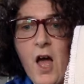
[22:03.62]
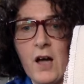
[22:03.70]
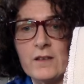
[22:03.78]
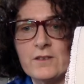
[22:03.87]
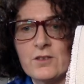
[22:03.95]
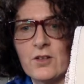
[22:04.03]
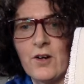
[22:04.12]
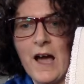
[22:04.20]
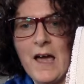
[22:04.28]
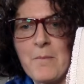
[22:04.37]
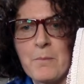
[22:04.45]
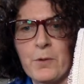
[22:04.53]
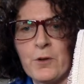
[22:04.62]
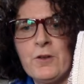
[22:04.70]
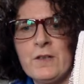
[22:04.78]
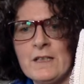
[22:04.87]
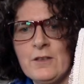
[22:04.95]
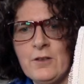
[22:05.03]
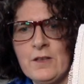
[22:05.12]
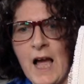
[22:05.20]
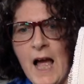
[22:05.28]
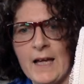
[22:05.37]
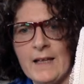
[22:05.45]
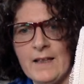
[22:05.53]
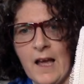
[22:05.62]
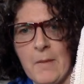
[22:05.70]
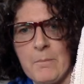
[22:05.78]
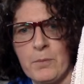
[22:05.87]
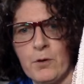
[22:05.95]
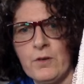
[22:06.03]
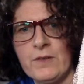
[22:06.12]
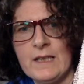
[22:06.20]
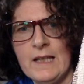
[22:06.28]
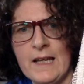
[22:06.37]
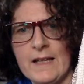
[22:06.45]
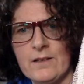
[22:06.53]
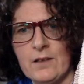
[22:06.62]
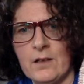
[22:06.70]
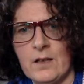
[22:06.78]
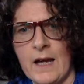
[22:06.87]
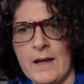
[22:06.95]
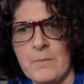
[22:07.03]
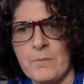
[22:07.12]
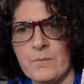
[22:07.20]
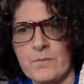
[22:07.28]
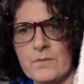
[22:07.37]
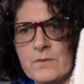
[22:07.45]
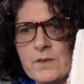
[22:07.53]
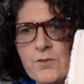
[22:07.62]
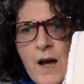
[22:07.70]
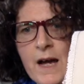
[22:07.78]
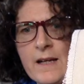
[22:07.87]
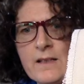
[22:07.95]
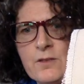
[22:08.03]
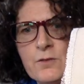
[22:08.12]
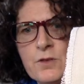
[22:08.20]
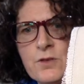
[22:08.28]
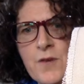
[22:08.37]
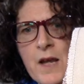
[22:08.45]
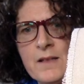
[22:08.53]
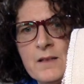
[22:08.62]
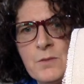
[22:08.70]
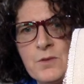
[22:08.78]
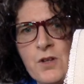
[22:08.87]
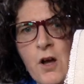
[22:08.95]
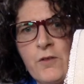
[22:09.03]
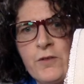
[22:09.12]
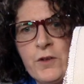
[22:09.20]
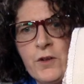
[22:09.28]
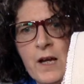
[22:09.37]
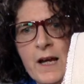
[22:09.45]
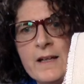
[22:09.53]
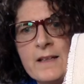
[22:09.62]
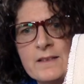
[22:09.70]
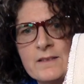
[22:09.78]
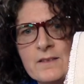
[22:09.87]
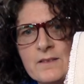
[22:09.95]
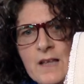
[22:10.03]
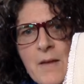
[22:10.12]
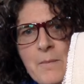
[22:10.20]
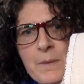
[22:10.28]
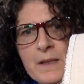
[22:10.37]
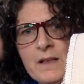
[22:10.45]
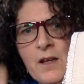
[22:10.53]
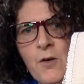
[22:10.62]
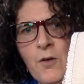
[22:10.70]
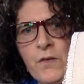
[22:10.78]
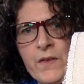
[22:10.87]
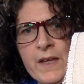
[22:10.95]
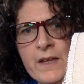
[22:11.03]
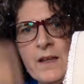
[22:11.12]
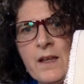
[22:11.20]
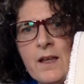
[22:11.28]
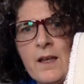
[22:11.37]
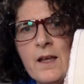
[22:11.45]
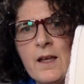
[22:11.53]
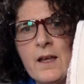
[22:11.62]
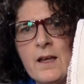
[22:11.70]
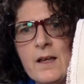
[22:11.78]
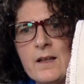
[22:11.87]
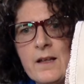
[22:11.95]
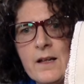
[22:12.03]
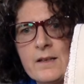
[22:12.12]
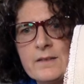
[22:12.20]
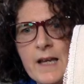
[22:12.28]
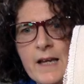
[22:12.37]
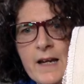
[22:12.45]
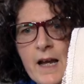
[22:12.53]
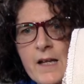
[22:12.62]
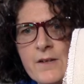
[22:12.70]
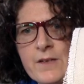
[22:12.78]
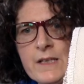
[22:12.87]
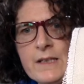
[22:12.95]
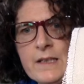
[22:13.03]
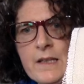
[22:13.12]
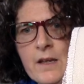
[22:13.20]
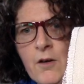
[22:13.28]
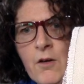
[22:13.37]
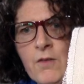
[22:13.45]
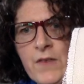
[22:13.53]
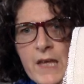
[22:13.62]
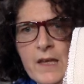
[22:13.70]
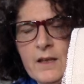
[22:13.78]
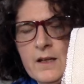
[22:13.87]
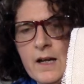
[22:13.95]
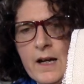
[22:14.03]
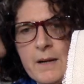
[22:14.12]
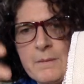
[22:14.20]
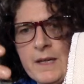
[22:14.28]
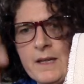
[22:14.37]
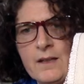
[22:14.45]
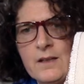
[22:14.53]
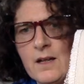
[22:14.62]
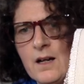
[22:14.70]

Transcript: So I pulled it too tight. I pulled it later. I tried to strand. It was awful. I unpicked the whole thing. Then I redid the whole thing. I mean,